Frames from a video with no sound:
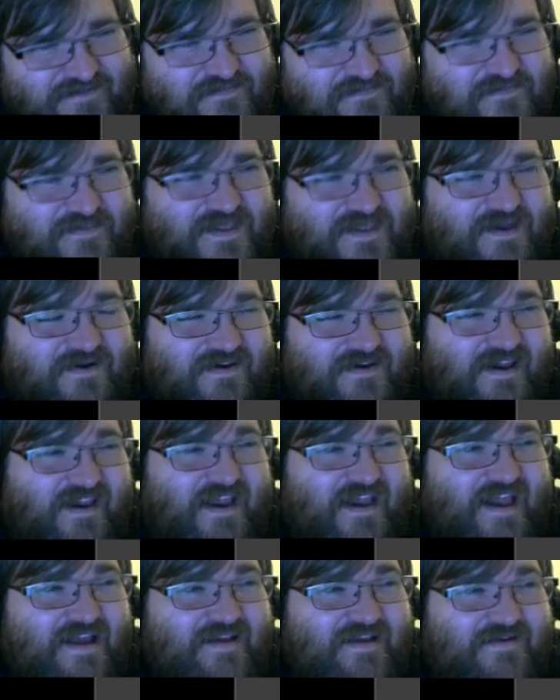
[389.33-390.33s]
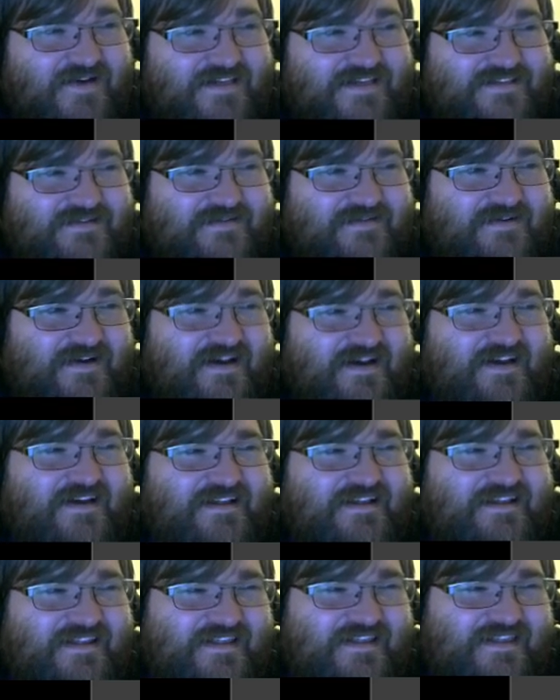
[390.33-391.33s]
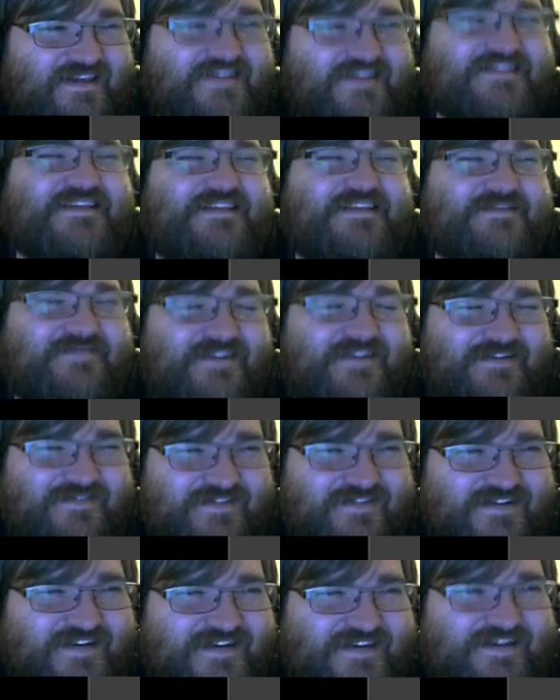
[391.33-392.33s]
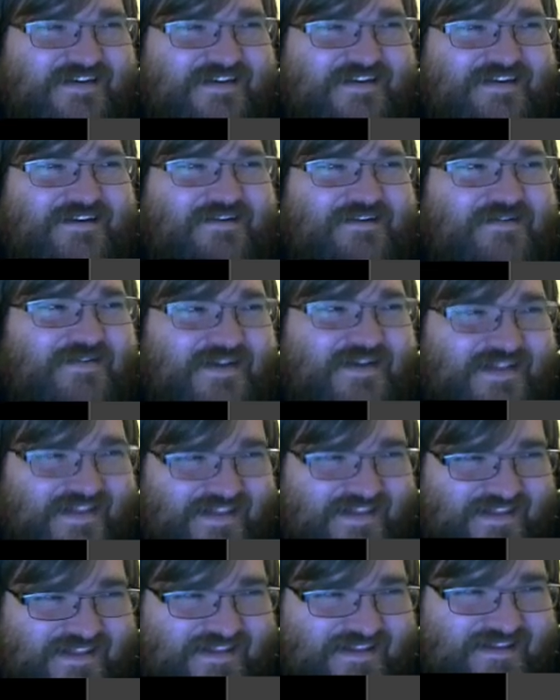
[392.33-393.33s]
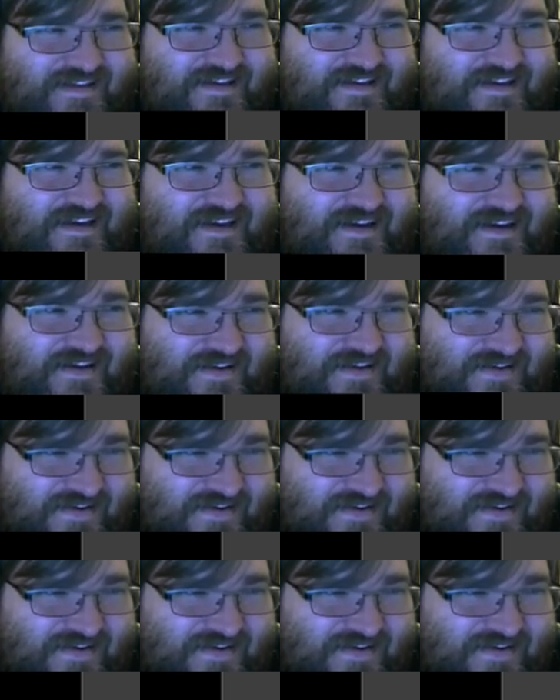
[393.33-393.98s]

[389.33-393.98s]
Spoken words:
Okay, anyways, this is what we're gonna go with here.